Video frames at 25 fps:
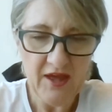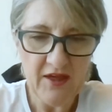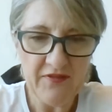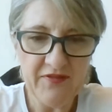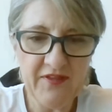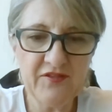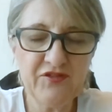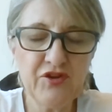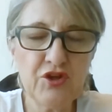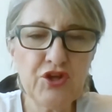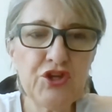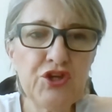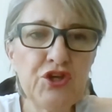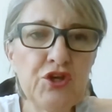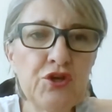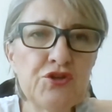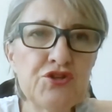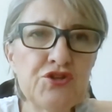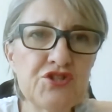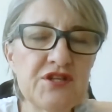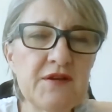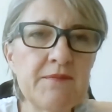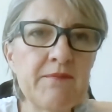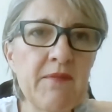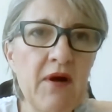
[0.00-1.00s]
there's a
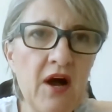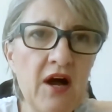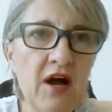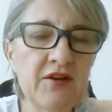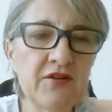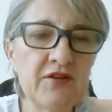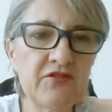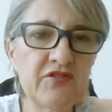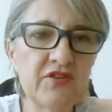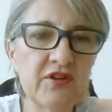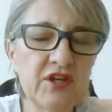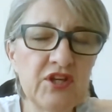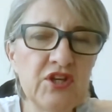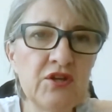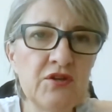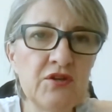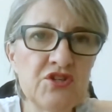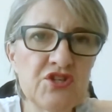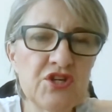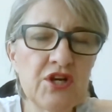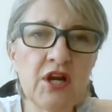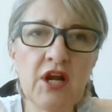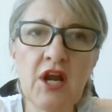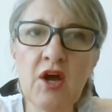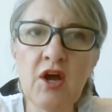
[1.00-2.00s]
huge demand, a
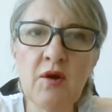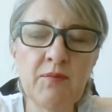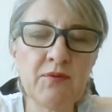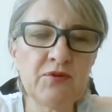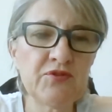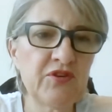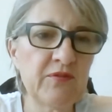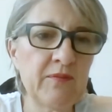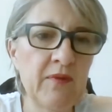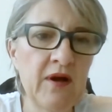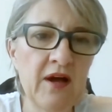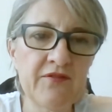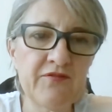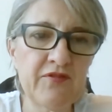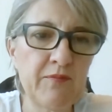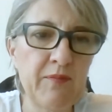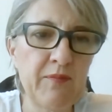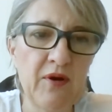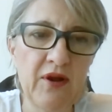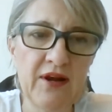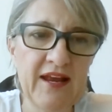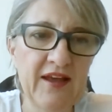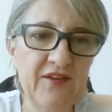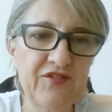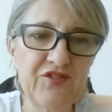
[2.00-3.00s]
huge global demand for
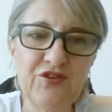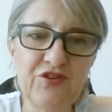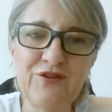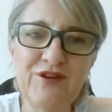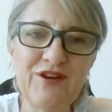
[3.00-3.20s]
polyester,